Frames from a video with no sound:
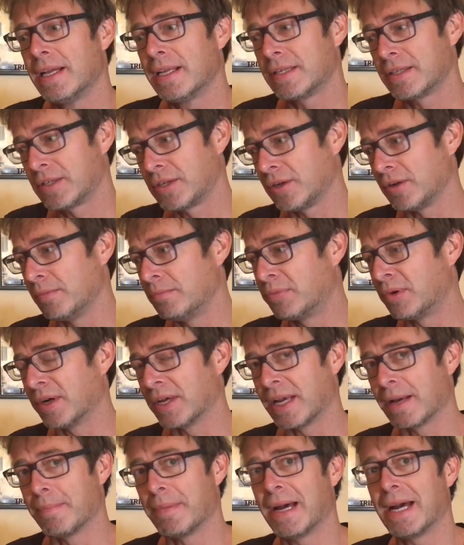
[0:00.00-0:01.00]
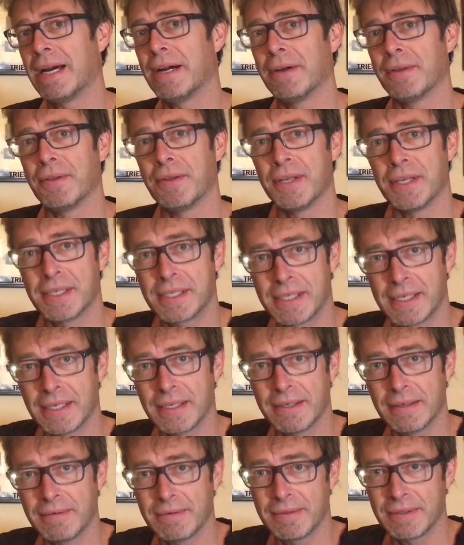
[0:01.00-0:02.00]
to bring about this
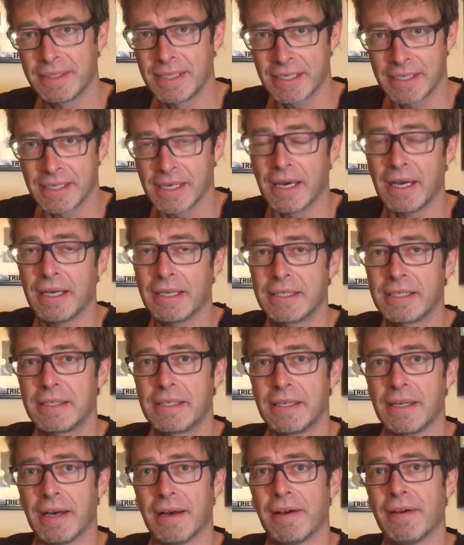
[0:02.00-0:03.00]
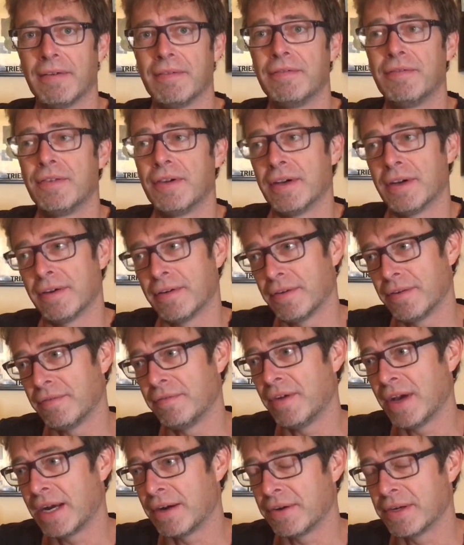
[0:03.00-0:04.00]
disaster for
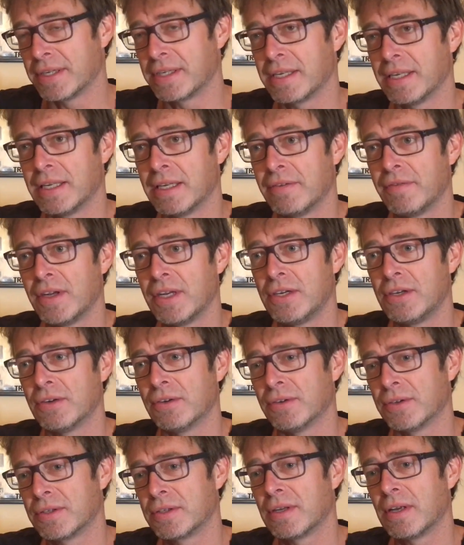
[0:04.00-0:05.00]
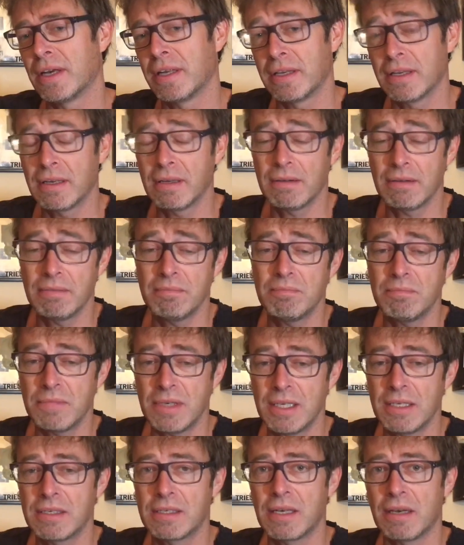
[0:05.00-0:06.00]
various individuals. And
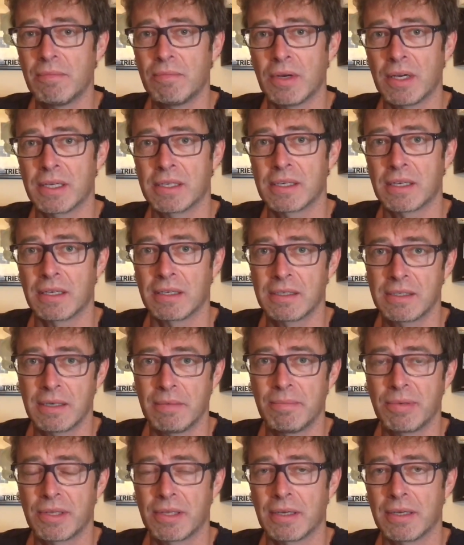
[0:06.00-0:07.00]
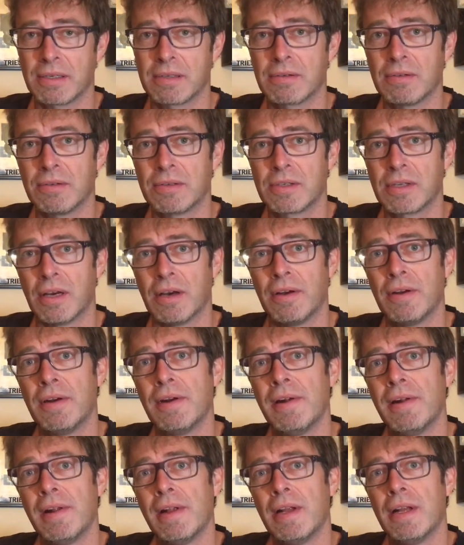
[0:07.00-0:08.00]
in some ways I sympathise also
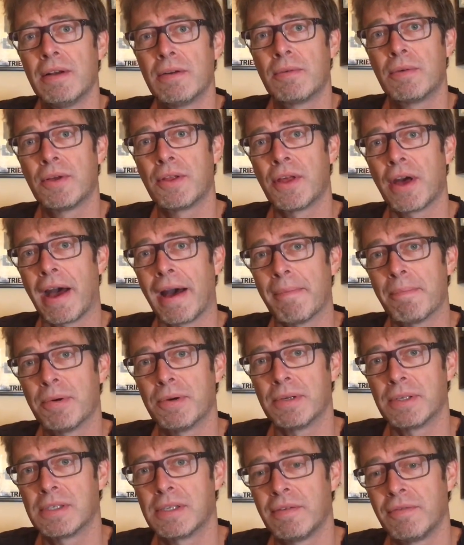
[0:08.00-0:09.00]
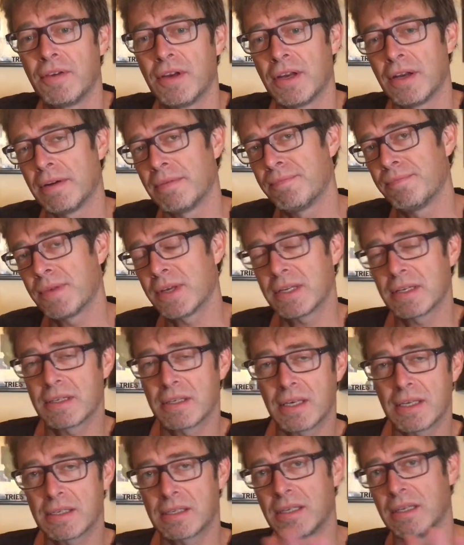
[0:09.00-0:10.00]
with that point of view.
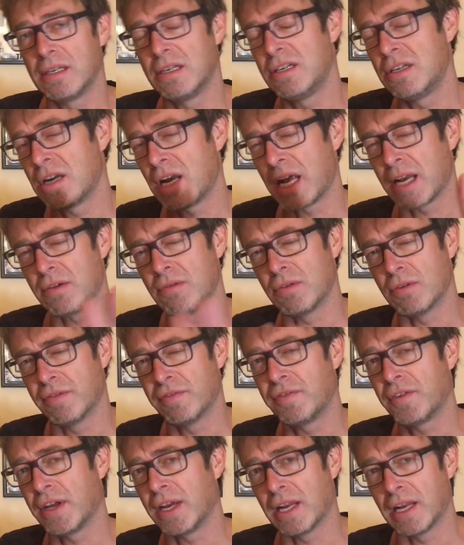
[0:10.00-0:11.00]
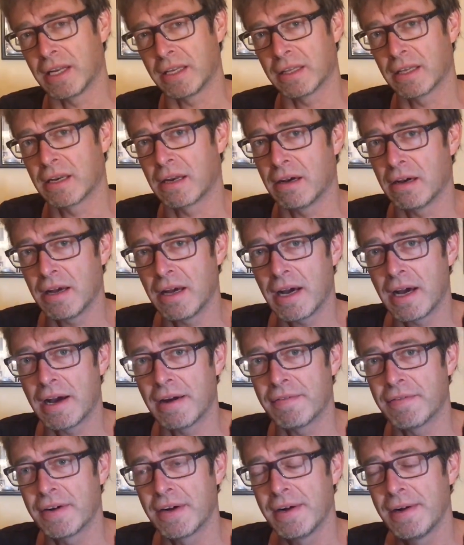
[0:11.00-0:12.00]
That's the general feeling that I
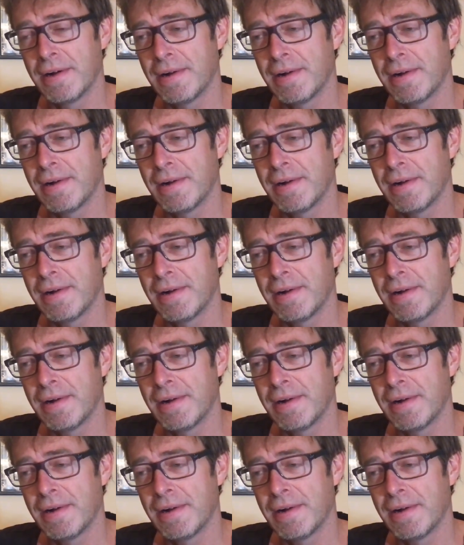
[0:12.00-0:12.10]
have.